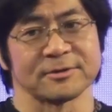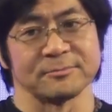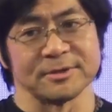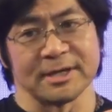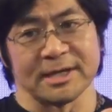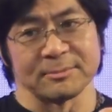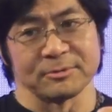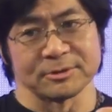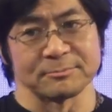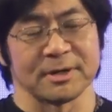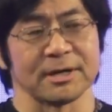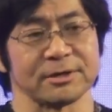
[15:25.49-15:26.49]
to be able
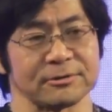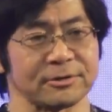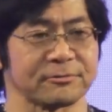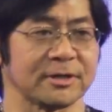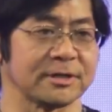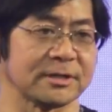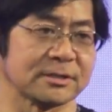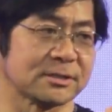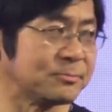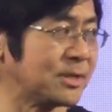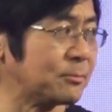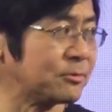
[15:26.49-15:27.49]
to buy your ingredients,
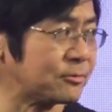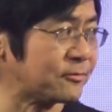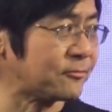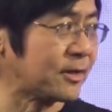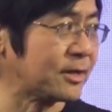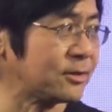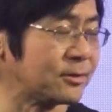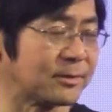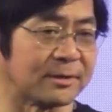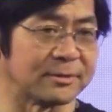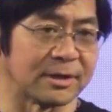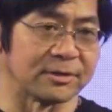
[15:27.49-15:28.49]
to be able to refine
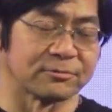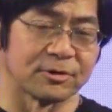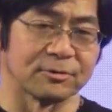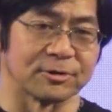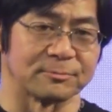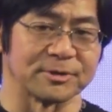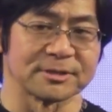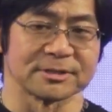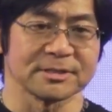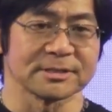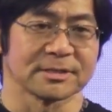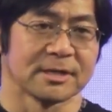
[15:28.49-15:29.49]
and grow your
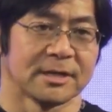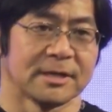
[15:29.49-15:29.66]
business,